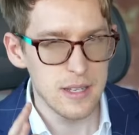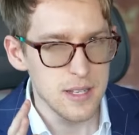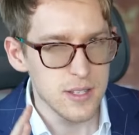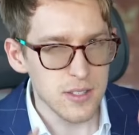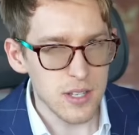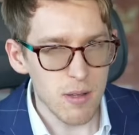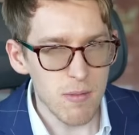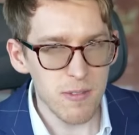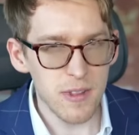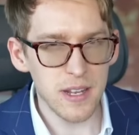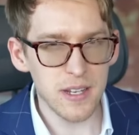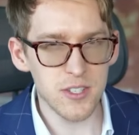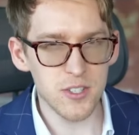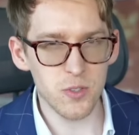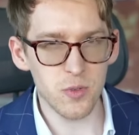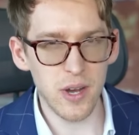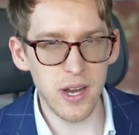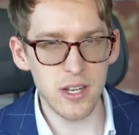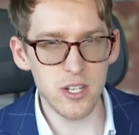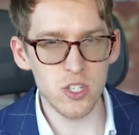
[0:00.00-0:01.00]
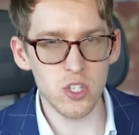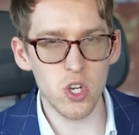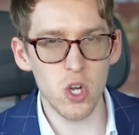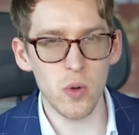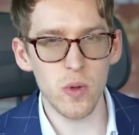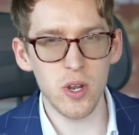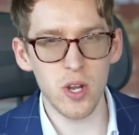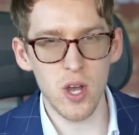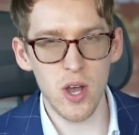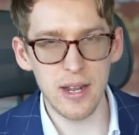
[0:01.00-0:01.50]
Something strange is
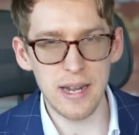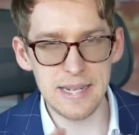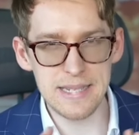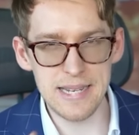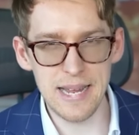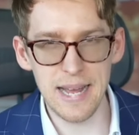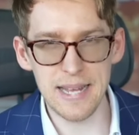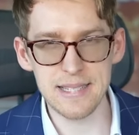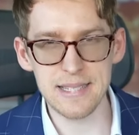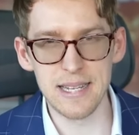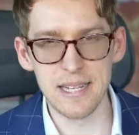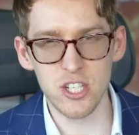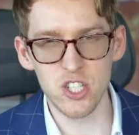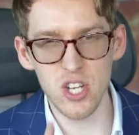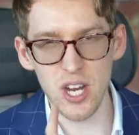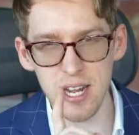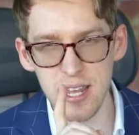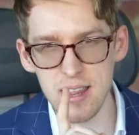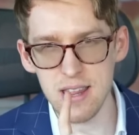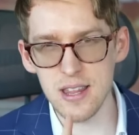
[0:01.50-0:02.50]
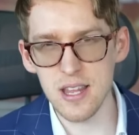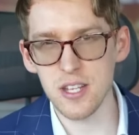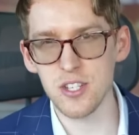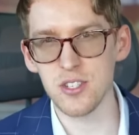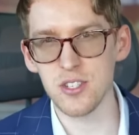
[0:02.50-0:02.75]
going on at Tesla, check this